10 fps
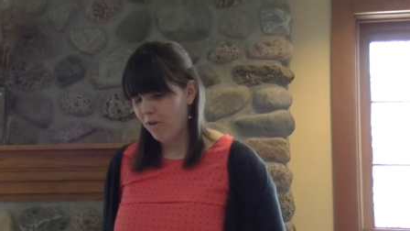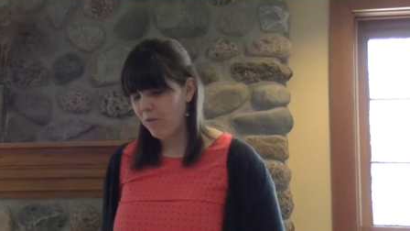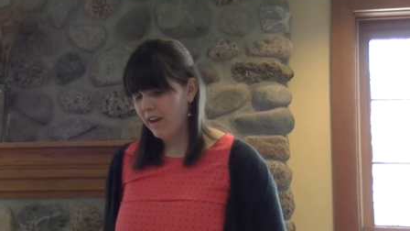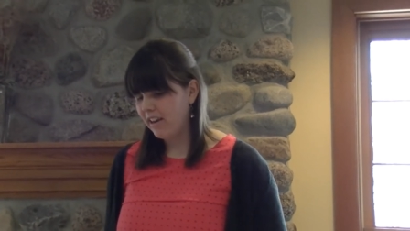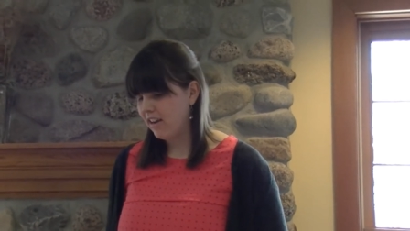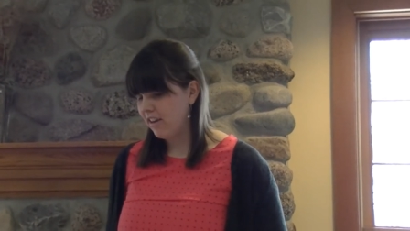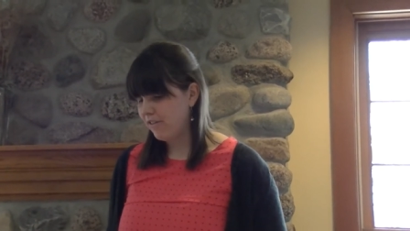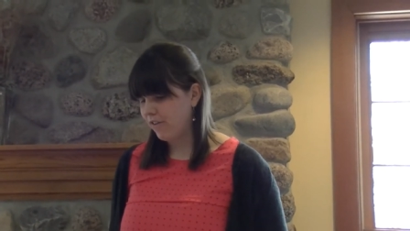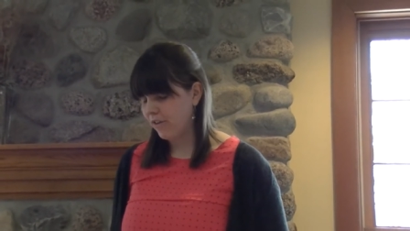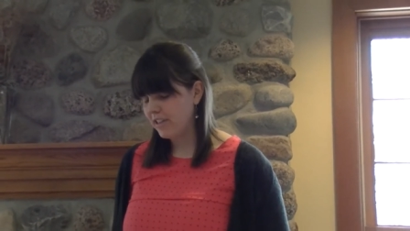when
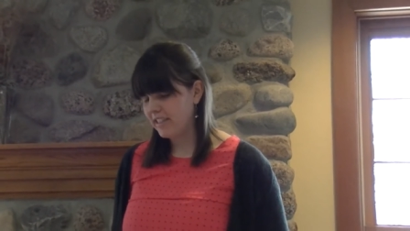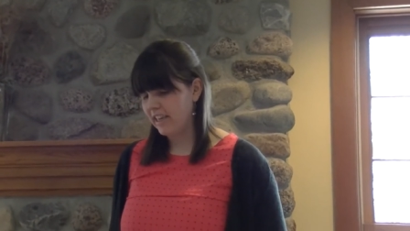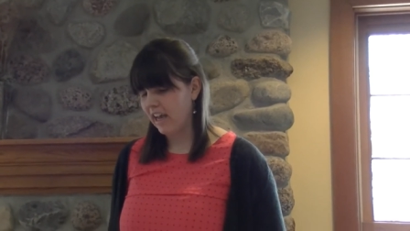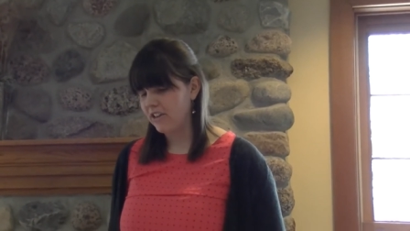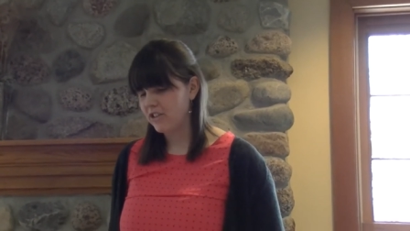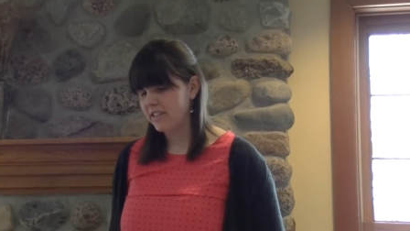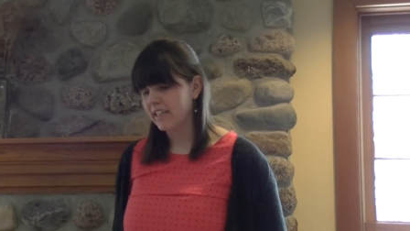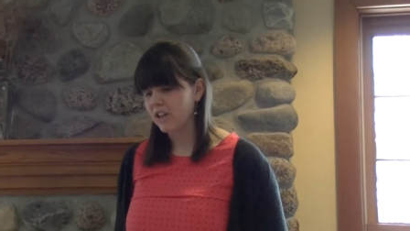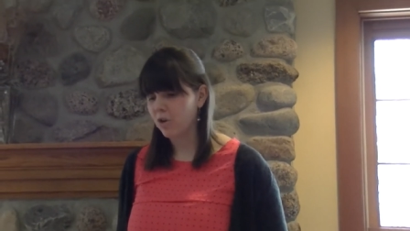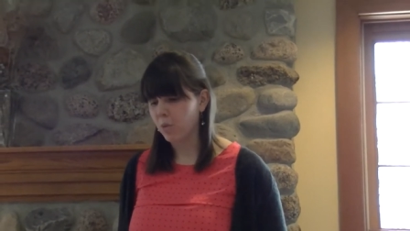focusing on just
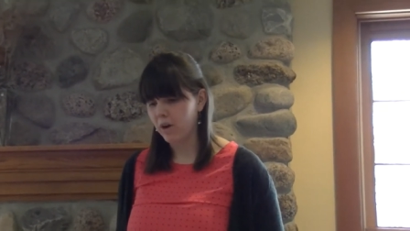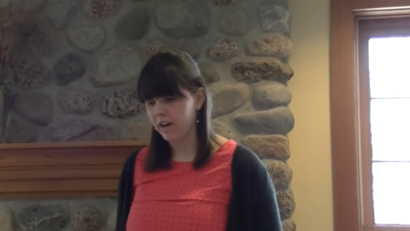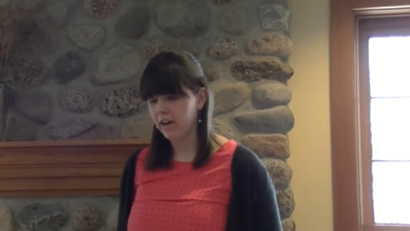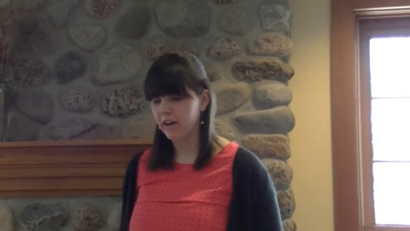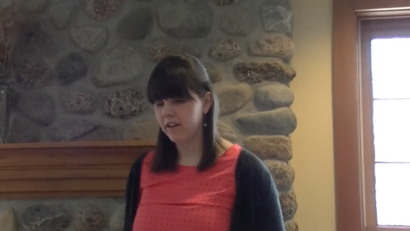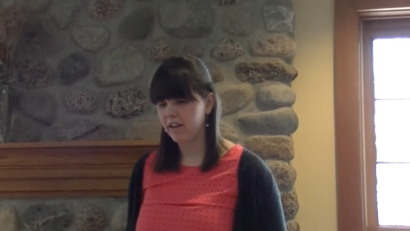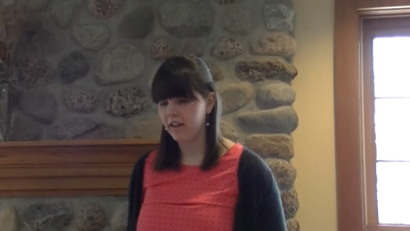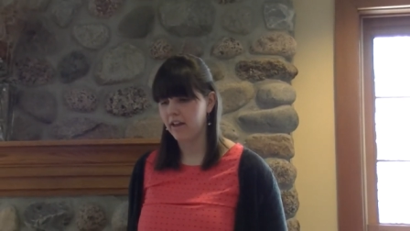single word